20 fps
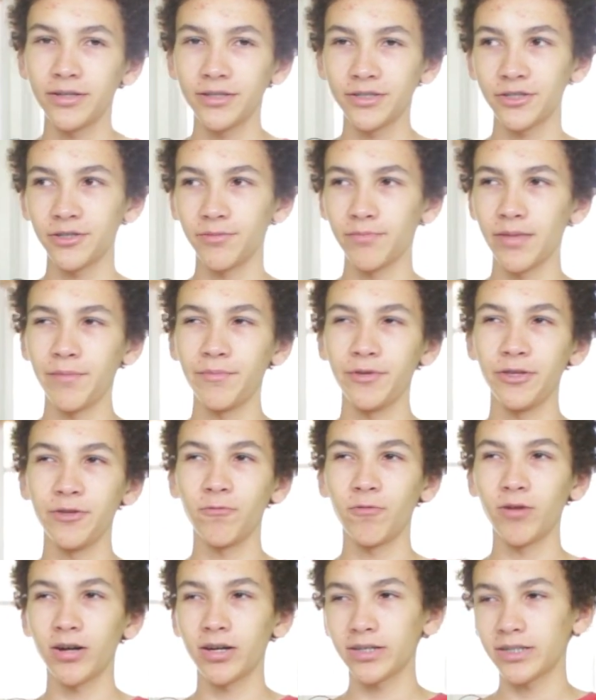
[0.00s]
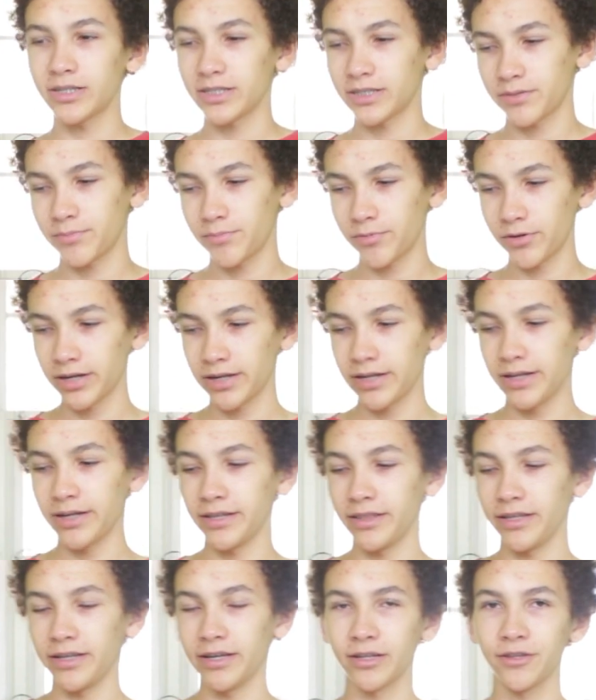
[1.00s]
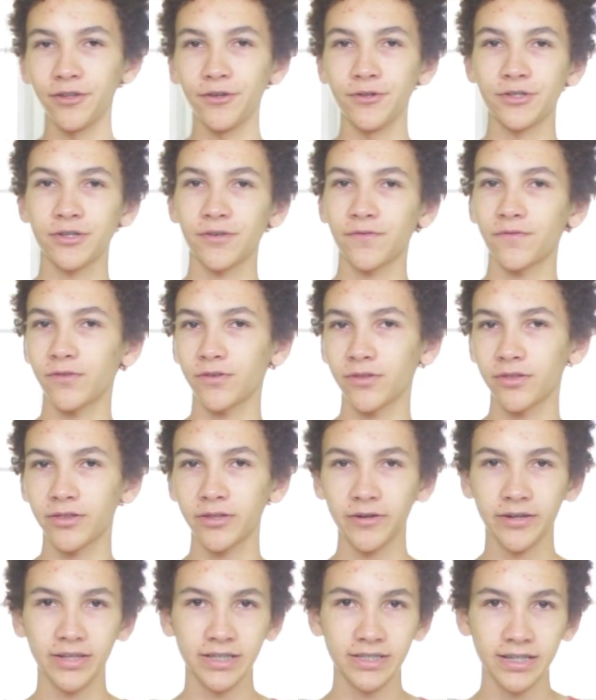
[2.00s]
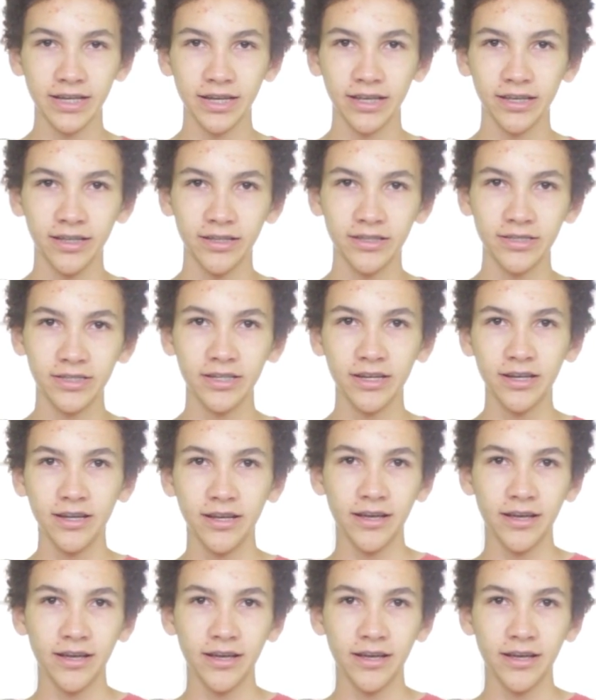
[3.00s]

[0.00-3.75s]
so maybe you want it to spray the enclosure for 30 seconds